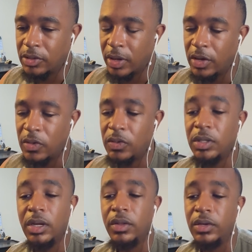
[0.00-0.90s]
so I used
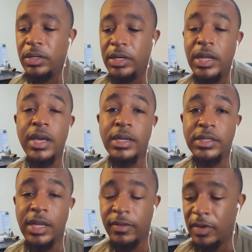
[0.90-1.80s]
another
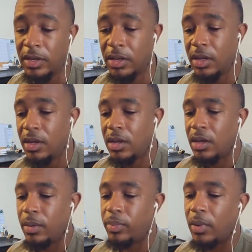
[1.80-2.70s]
DX7,
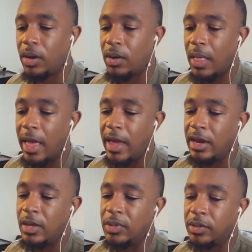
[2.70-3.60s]
and
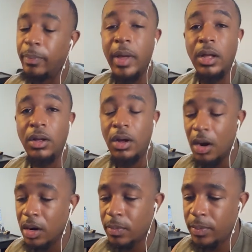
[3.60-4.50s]
it was a bell
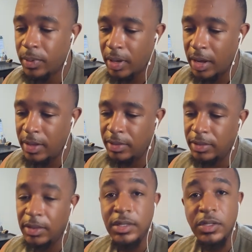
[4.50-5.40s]
arp, and
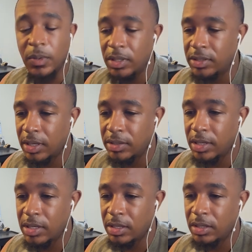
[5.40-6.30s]
this is what it sounds
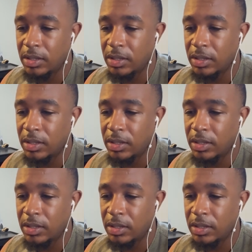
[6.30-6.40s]
like.